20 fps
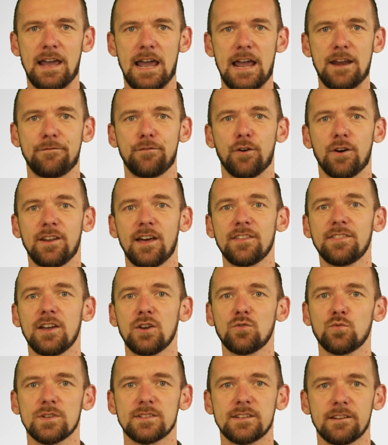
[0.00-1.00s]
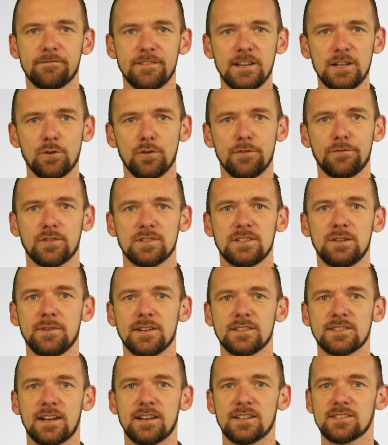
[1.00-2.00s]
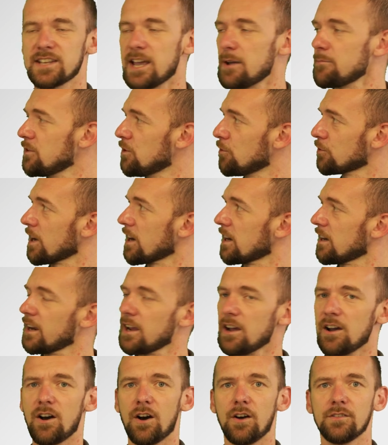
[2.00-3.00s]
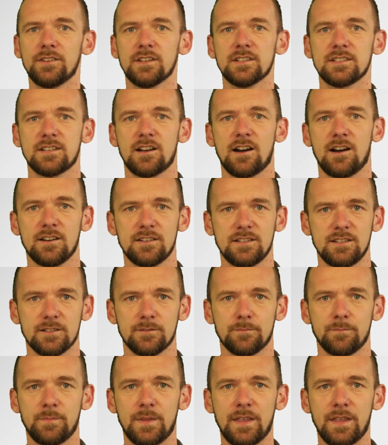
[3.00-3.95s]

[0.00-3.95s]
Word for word: And for another interesting video for Siemens NX CAM, you can click on this card here.